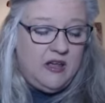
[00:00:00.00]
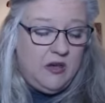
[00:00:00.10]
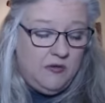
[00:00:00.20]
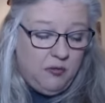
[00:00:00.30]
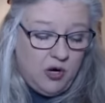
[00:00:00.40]

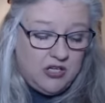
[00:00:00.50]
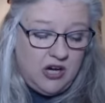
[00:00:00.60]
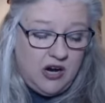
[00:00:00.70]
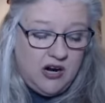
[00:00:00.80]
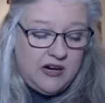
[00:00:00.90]
You've worked
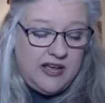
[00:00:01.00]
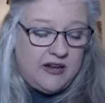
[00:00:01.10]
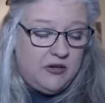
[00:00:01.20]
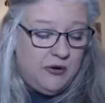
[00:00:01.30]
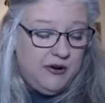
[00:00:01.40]
hard
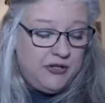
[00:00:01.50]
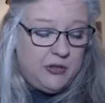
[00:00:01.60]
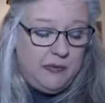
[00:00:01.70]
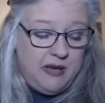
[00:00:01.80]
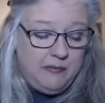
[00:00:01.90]
and
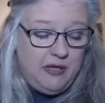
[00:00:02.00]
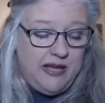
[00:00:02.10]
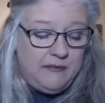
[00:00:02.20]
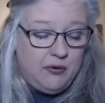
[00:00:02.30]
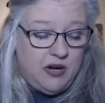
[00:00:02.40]
nourished people
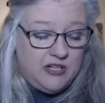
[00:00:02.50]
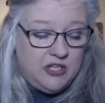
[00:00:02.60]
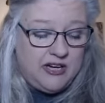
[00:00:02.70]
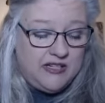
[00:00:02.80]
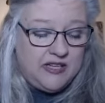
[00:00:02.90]
and
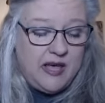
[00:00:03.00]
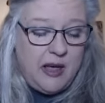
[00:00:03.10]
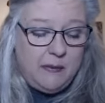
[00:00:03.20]
projects,